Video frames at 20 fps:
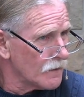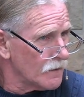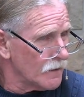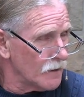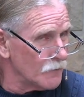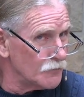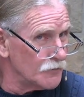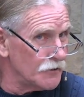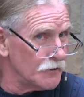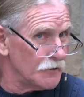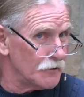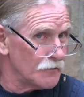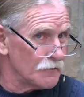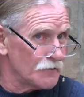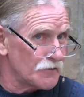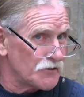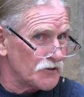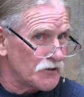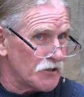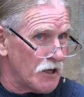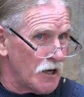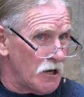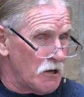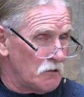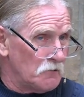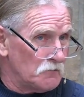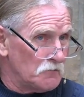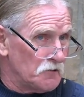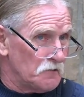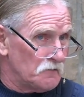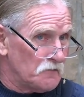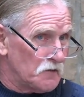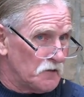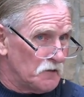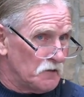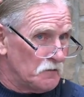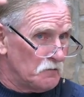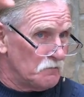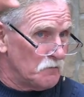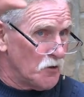And when you hear the sound of
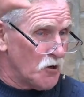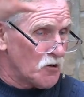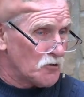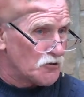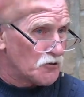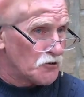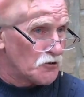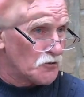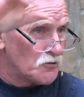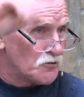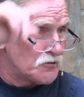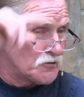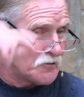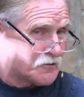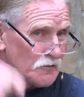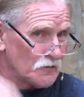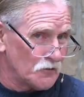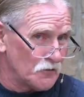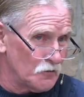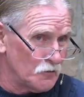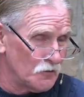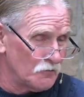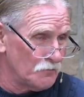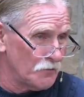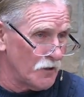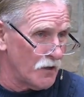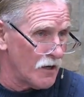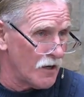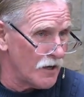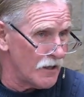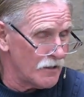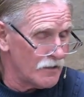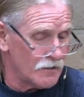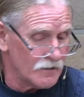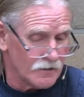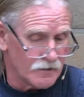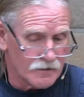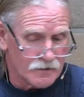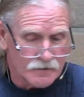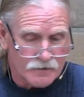the marchers going by,
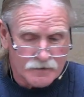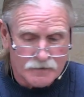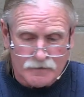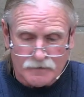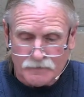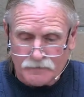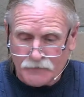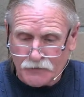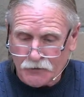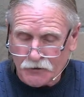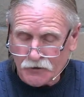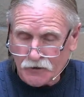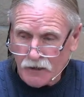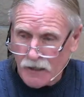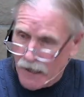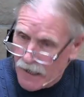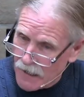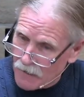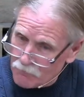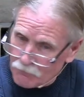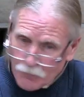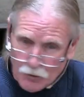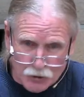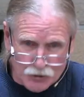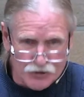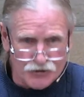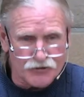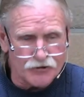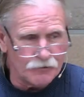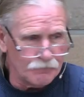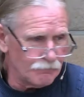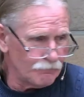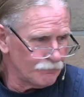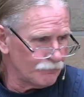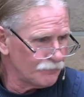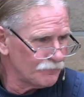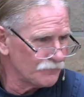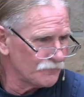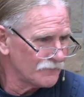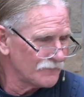you're going to ambush them.
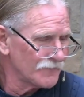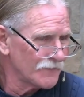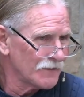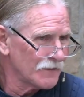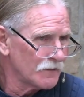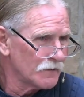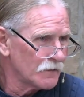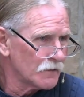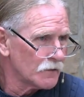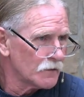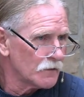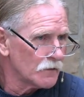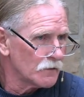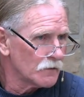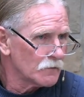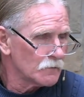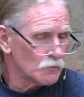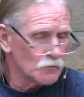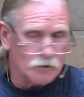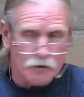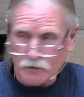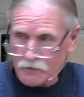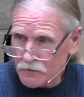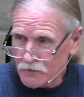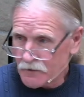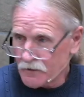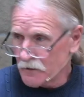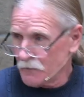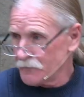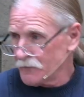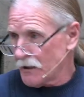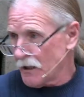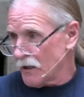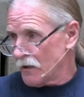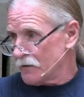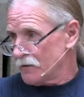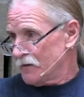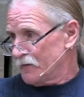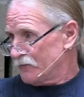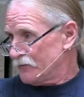We're not going to come
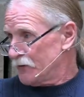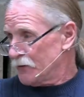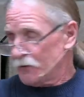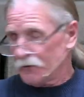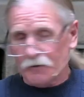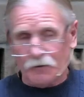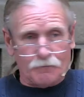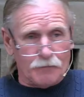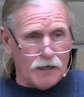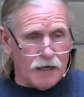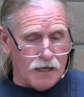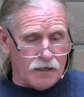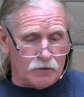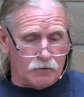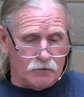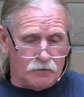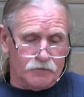down on the field of battle